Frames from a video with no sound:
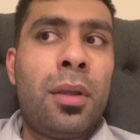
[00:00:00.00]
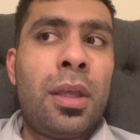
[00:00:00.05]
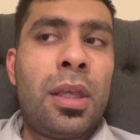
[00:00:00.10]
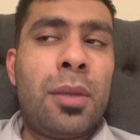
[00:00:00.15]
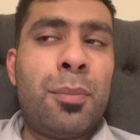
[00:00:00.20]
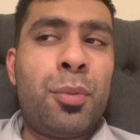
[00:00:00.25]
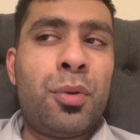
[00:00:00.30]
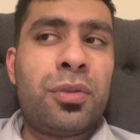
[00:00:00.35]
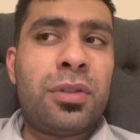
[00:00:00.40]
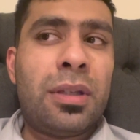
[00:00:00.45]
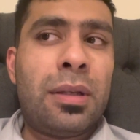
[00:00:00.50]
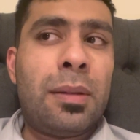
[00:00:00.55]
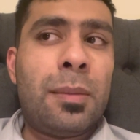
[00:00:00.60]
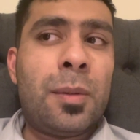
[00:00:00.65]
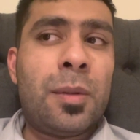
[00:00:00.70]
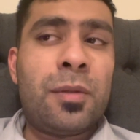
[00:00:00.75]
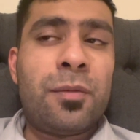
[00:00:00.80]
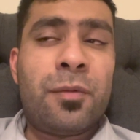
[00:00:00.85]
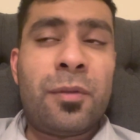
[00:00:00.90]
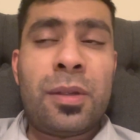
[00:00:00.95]
he puts in
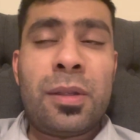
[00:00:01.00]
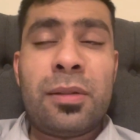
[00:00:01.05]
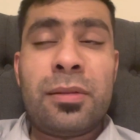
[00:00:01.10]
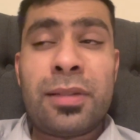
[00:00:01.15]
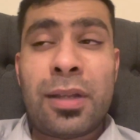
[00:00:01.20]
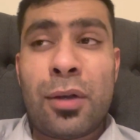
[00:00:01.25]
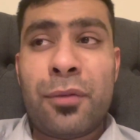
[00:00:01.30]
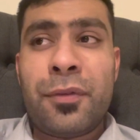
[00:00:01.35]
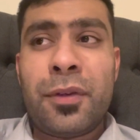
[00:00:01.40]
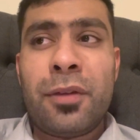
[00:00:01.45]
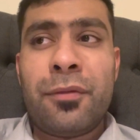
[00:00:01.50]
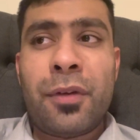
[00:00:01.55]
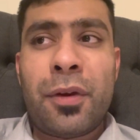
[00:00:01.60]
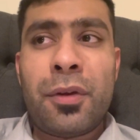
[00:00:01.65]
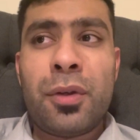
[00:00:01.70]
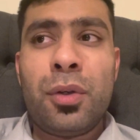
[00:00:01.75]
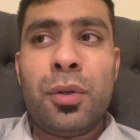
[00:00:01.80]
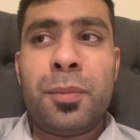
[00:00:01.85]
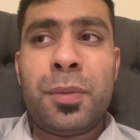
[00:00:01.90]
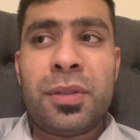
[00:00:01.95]
himself in a
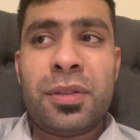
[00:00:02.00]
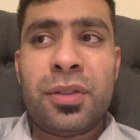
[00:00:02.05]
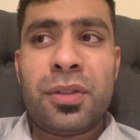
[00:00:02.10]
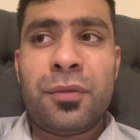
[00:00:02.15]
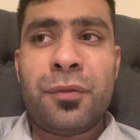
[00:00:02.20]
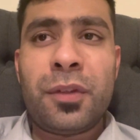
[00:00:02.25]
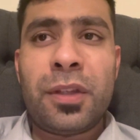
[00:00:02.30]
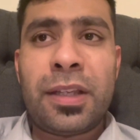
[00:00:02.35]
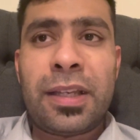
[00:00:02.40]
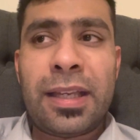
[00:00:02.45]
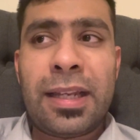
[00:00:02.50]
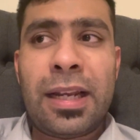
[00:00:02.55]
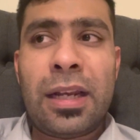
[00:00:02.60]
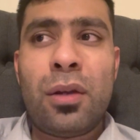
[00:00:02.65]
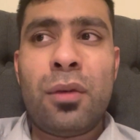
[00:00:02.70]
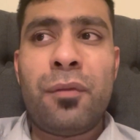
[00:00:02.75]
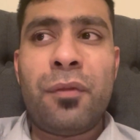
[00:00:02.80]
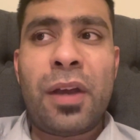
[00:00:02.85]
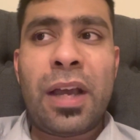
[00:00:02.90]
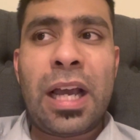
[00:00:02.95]
very good position for the
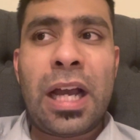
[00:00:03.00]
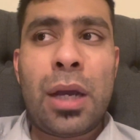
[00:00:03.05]
Canelo fight.